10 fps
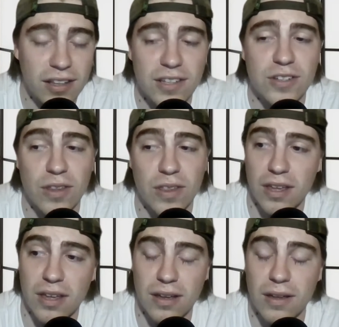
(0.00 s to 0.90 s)
He's on
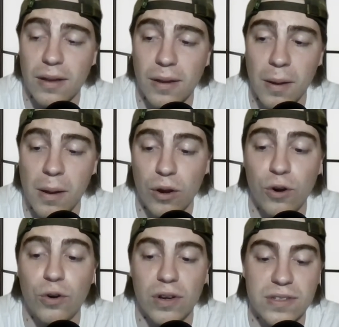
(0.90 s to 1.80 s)
the
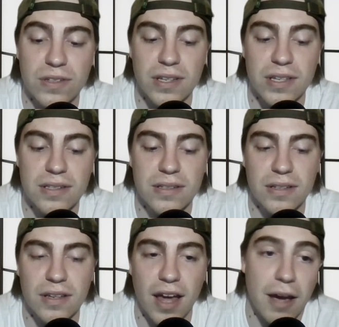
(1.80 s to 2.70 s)

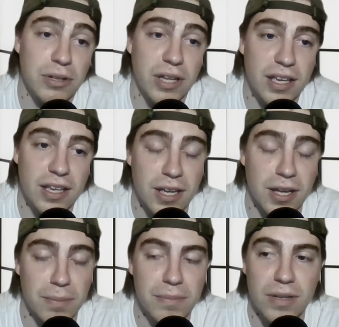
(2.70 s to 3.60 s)
Grizzlies. I would like
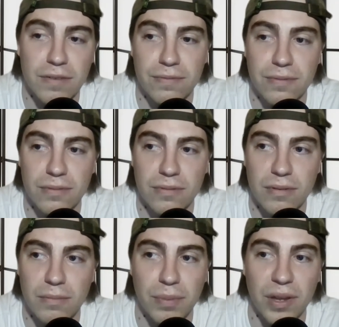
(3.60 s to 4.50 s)
him
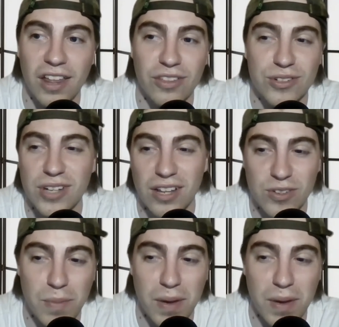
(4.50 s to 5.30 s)
and there's not too